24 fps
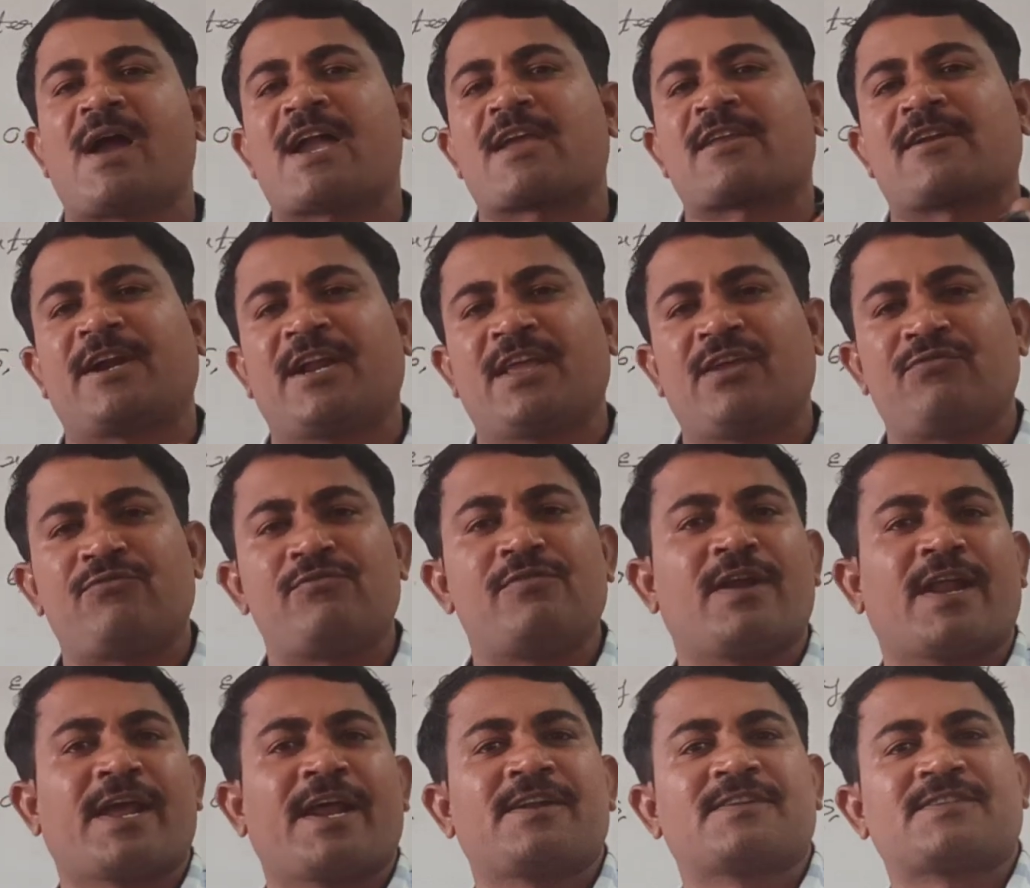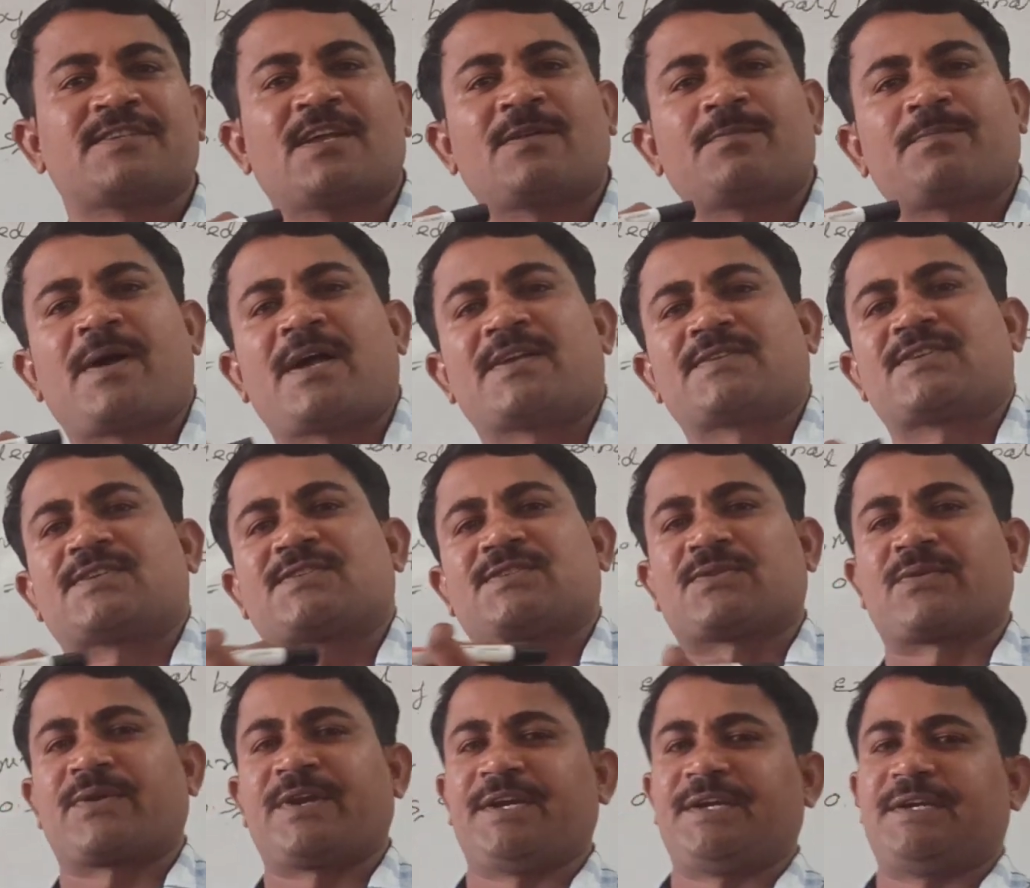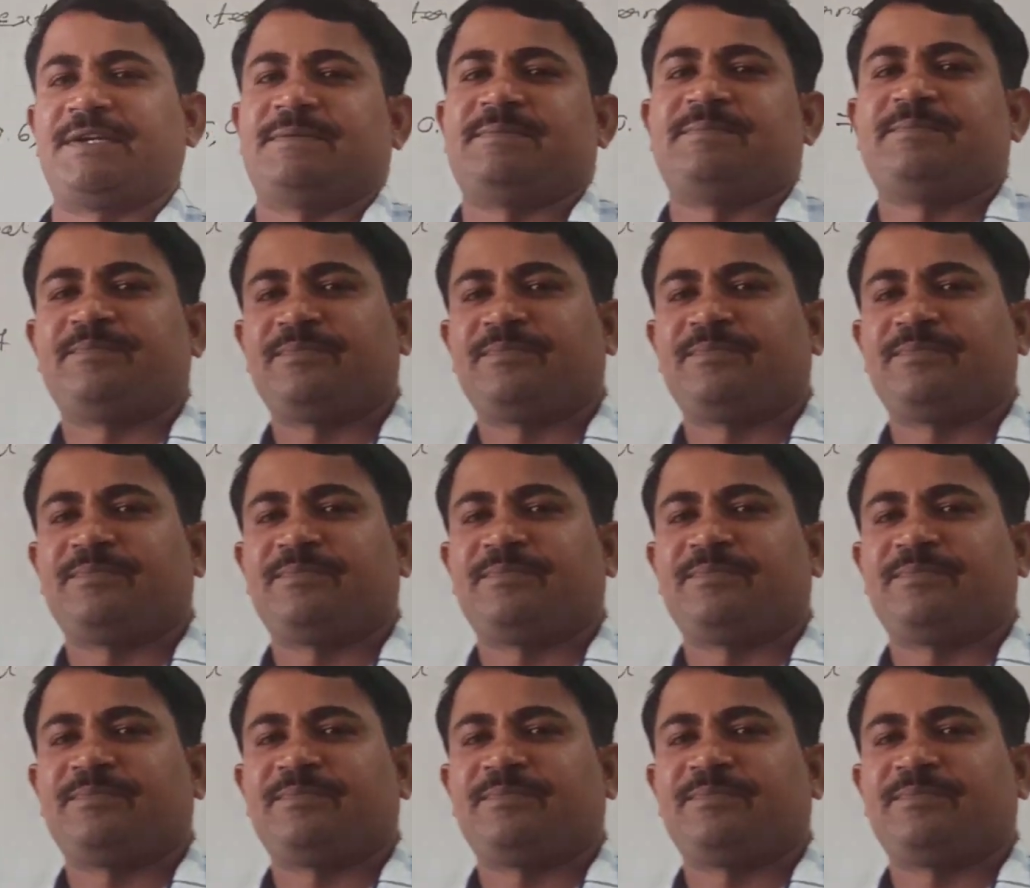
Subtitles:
magnetic field lines are passes through it.